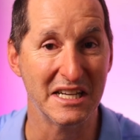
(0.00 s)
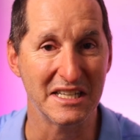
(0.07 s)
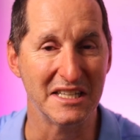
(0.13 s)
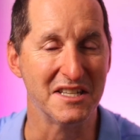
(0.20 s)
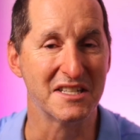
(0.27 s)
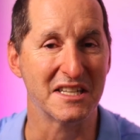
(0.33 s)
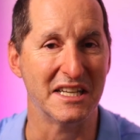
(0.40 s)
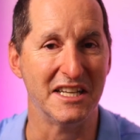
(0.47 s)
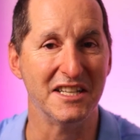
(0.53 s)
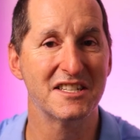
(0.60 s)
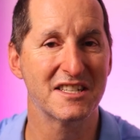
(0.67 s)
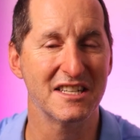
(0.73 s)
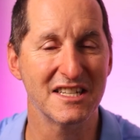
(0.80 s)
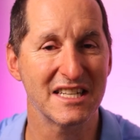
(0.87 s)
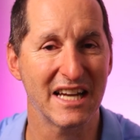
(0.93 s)
is
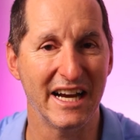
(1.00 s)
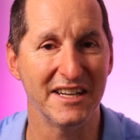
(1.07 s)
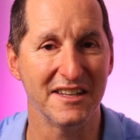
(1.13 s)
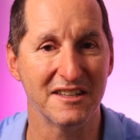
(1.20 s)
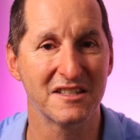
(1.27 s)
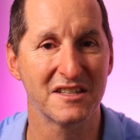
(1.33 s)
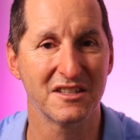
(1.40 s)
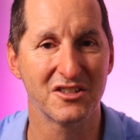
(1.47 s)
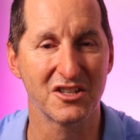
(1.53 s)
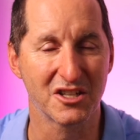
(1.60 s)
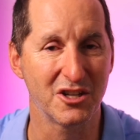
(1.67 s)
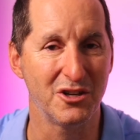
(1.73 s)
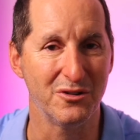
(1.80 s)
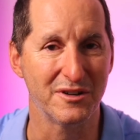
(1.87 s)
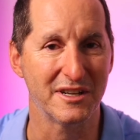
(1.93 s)
instantaneous
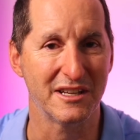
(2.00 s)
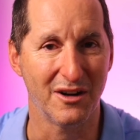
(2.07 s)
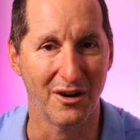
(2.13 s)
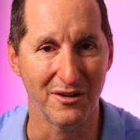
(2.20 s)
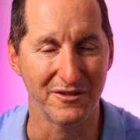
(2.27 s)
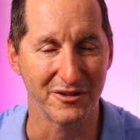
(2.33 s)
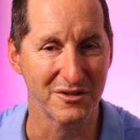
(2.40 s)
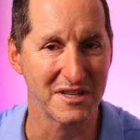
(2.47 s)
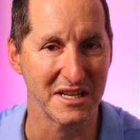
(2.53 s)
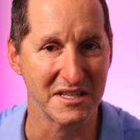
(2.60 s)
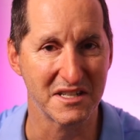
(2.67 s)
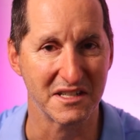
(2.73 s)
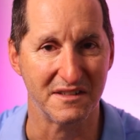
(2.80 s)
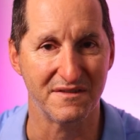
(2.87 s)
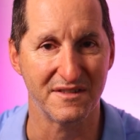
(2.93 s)
security of your
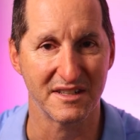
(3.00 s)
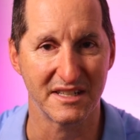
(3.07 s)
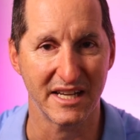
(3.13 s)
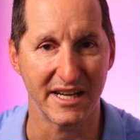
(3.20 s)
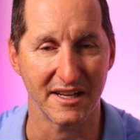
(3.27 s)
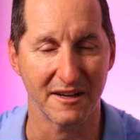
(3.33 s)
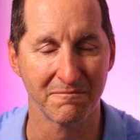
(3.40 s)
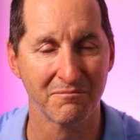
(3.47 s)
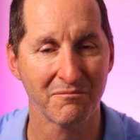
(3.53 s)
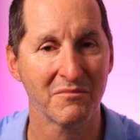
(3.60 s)
sensitive data.